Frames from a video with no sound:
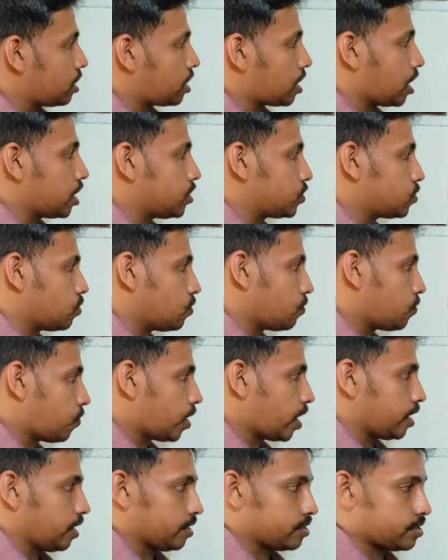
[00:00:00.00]

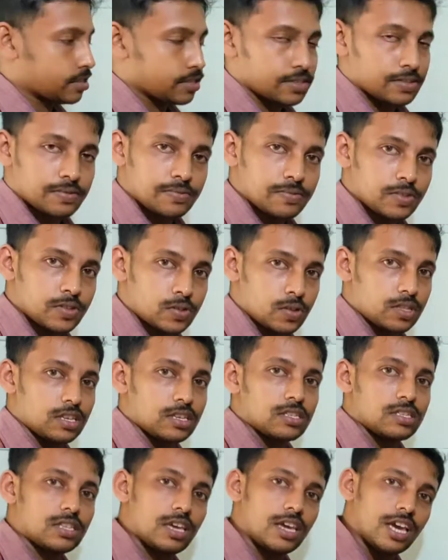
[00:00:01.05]
Chrysophytes. So this
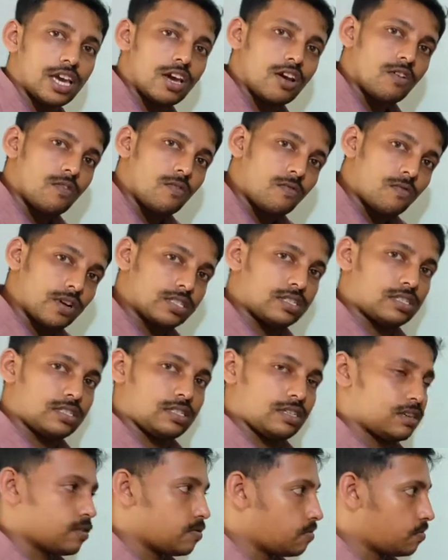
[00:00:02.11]
is the first
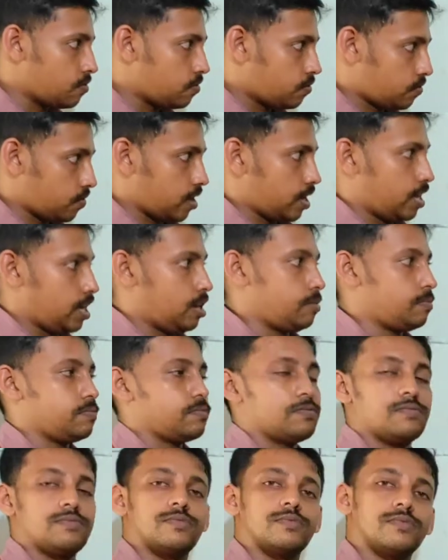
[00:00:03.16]
phylum
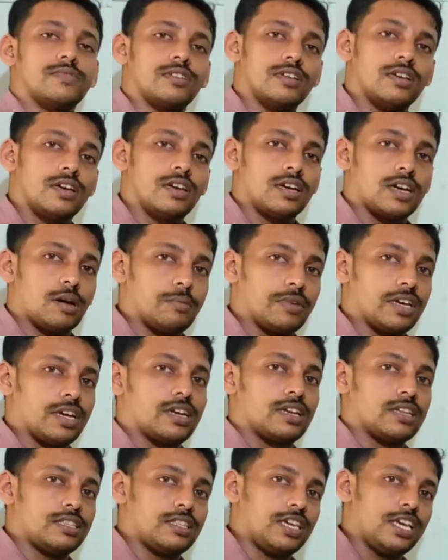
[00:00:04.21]
coming
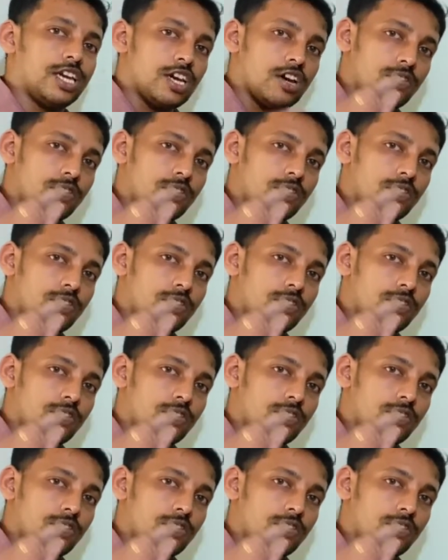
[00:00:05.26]
under the